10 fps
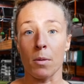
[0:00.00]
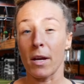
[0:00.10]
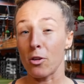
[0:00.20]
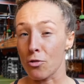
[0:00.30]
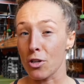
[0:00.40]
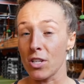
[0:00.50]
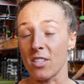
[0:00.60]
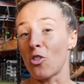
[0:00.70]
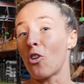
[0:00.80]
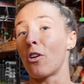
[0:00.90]
but my nutrition
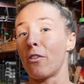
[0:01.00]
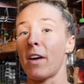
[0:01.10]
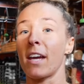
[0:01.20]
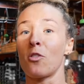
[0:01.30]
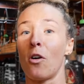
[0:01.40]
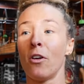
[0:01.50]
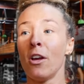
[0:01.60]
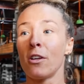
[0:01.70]
is a knock-on effect of